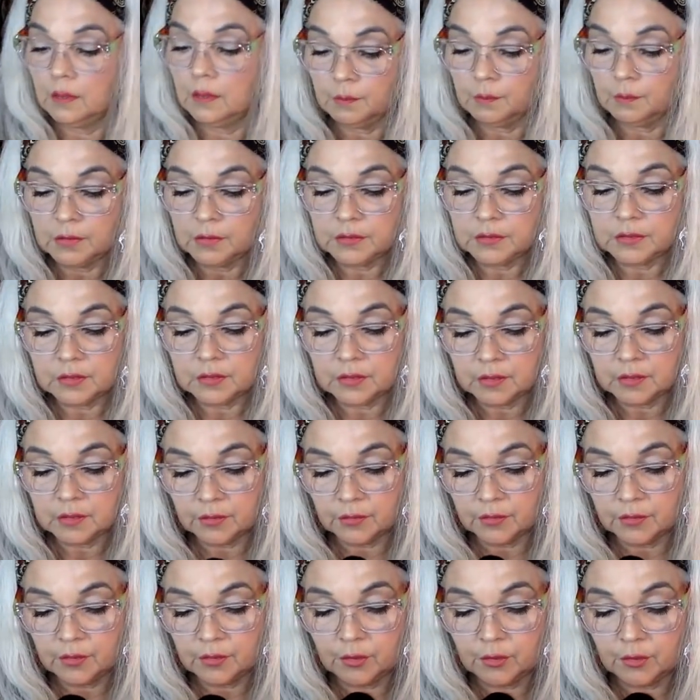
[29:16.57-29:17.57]
Let's stick it
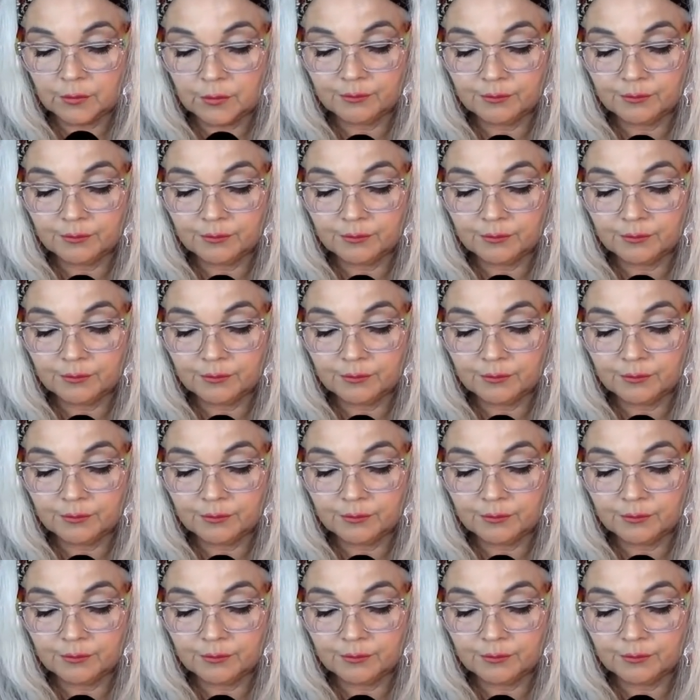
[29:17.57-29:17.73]
on here.